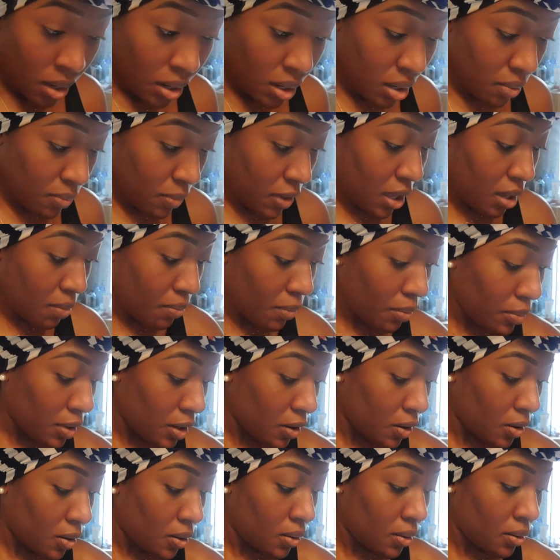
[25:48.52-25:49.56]
Let me get my
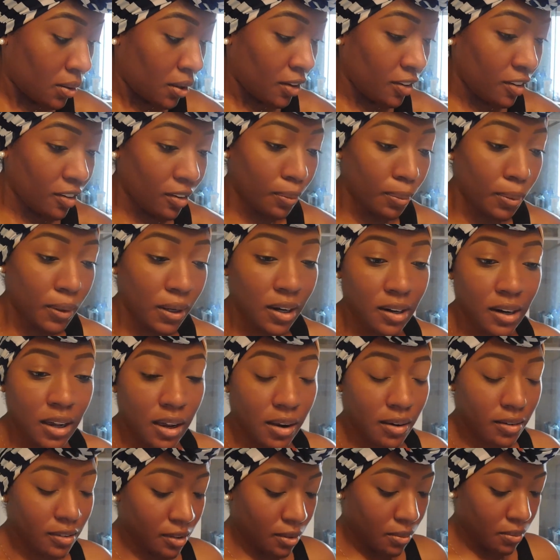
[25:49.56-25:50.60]
mirror. I just put it
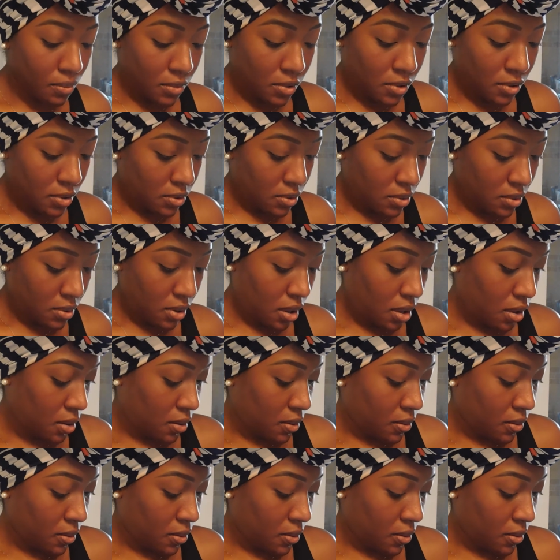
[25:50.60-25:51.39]
down somewhere.